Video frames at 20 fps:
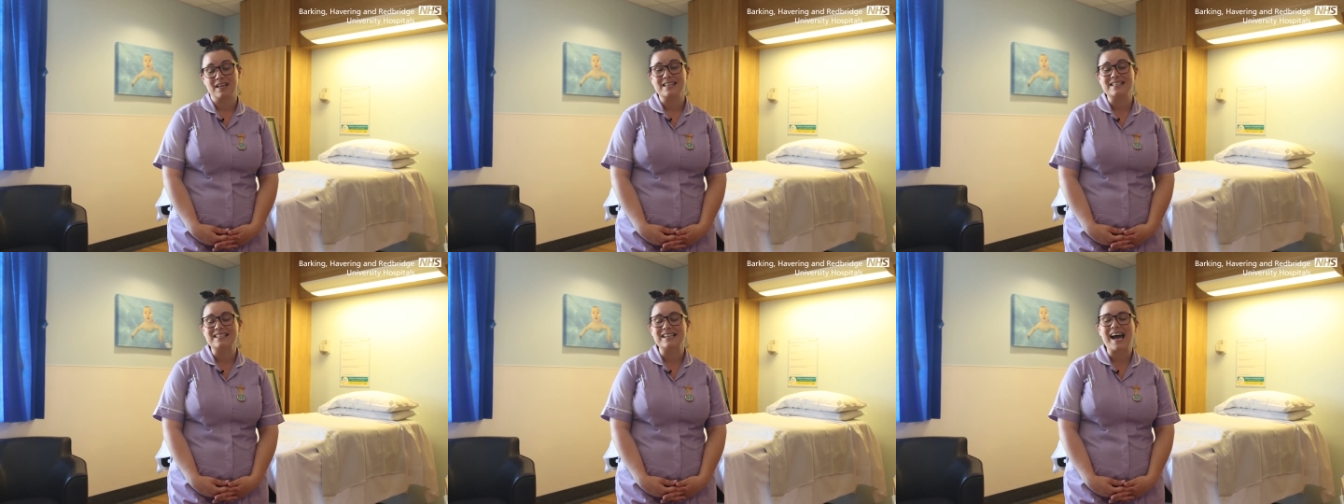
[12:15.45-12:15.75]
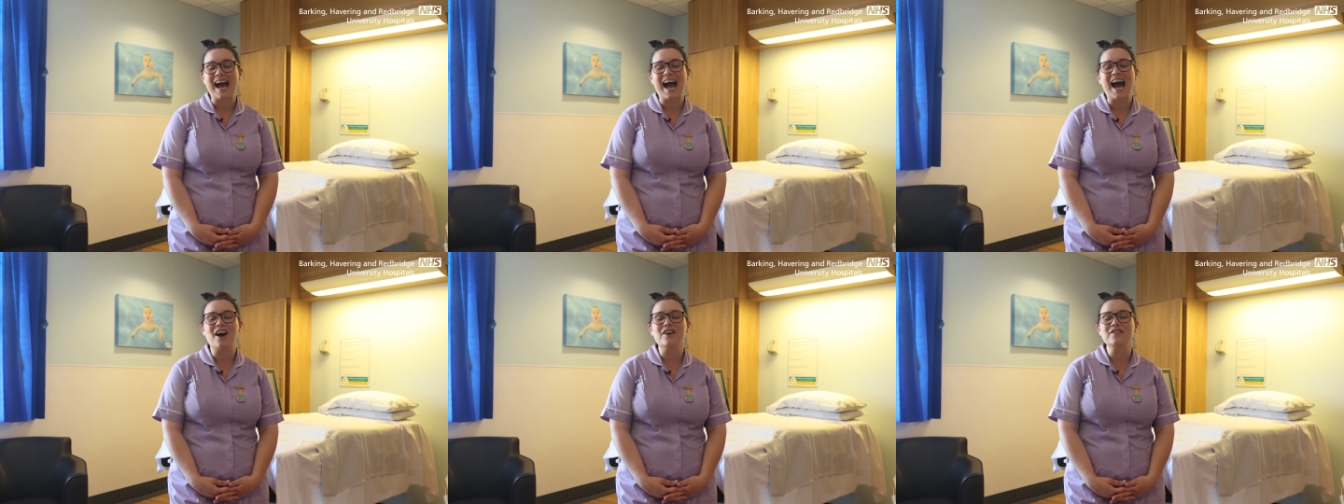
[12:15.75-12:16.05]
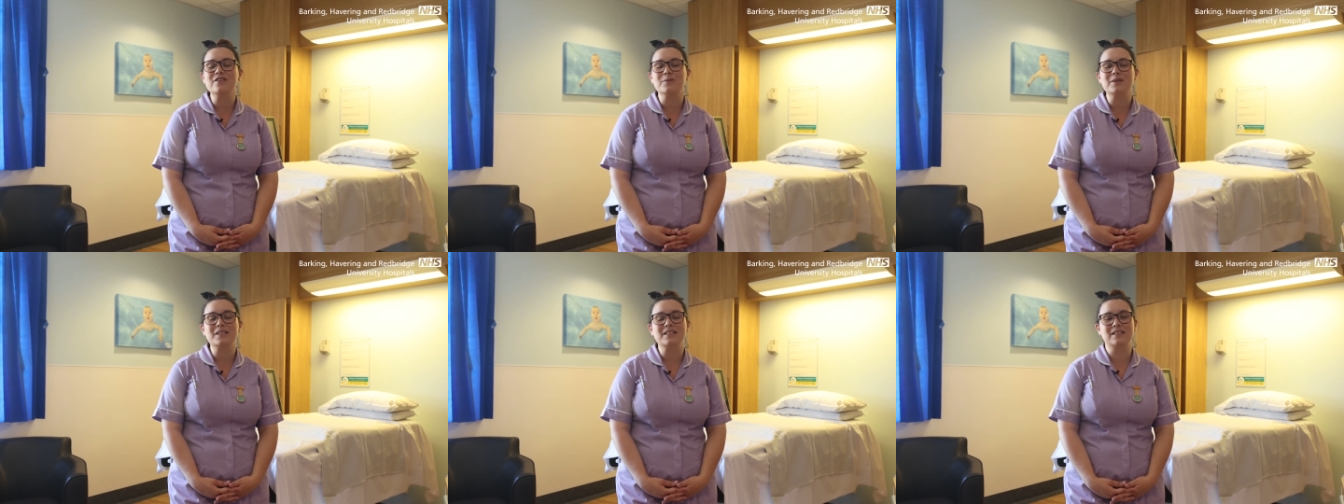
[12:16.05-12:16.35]
So
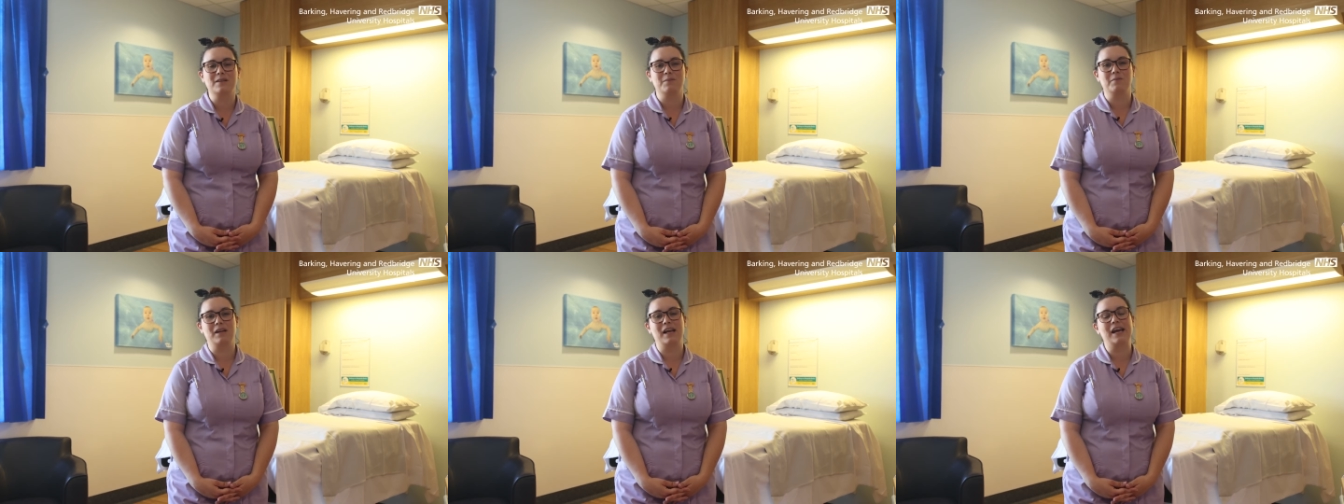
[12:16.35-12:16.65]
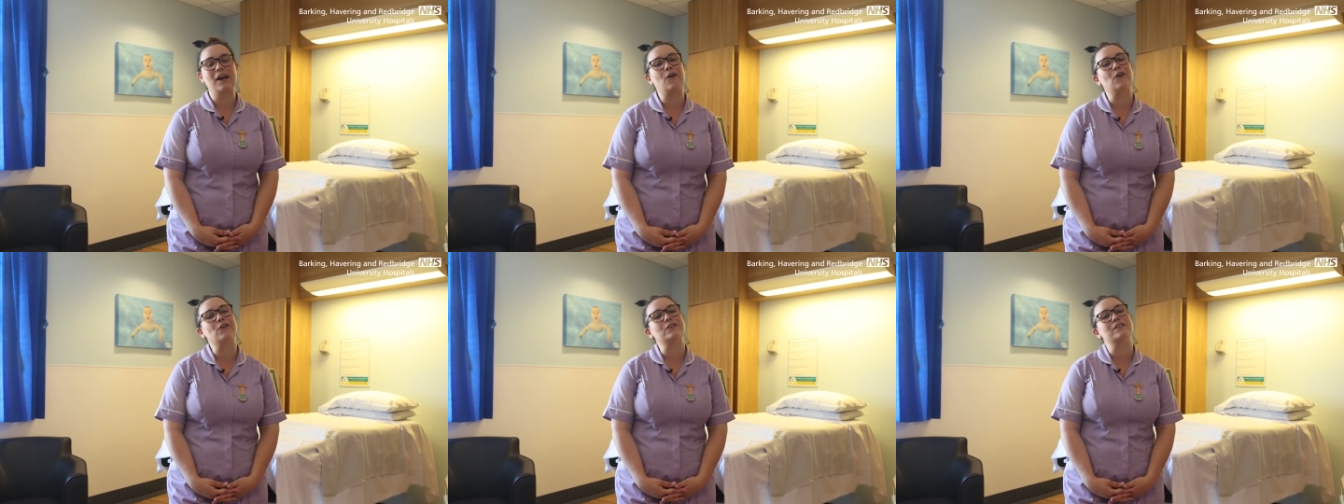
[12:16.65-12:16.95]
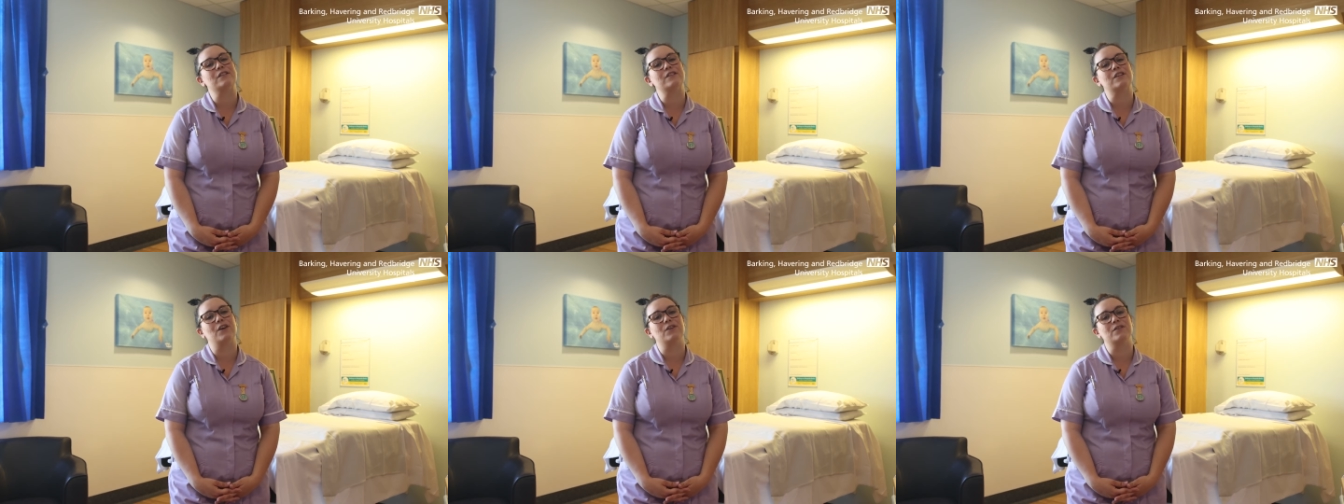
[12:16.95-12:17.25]
how do we stimulate
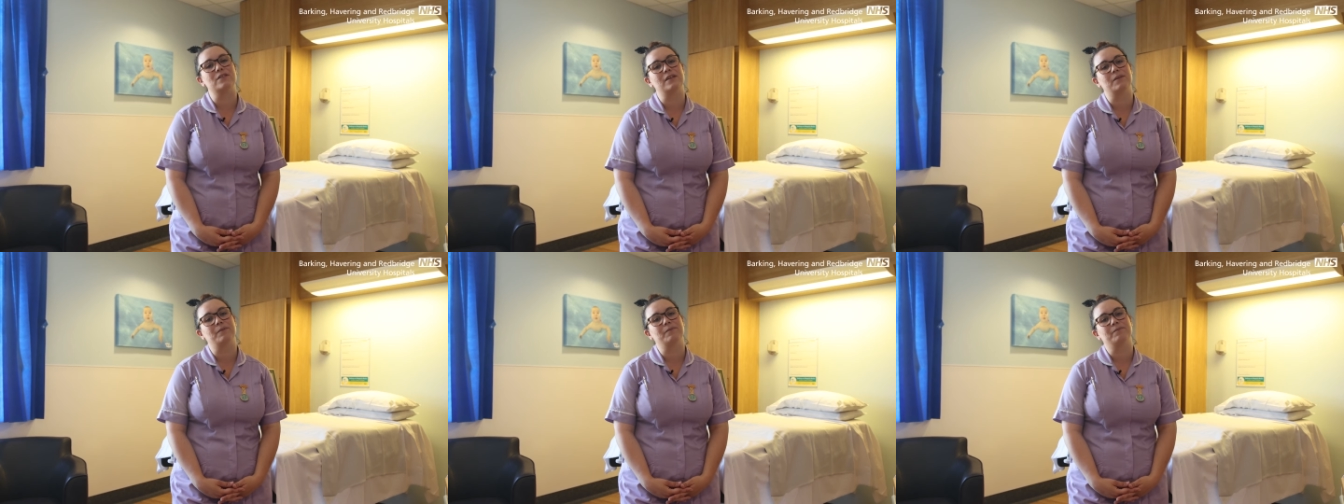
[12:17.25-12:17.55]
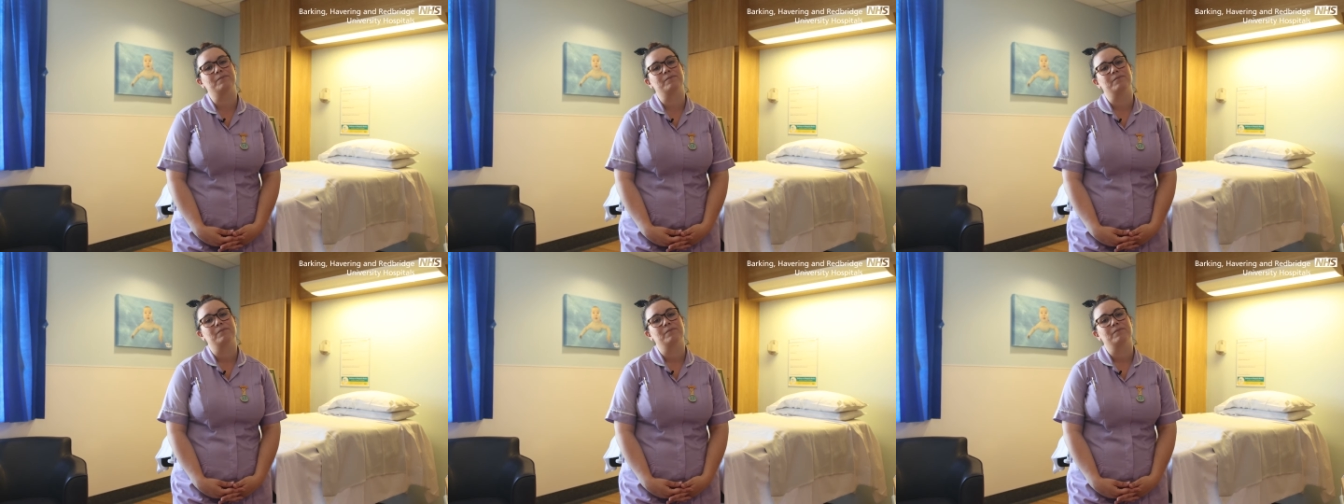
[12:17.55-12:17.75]
oxytocin?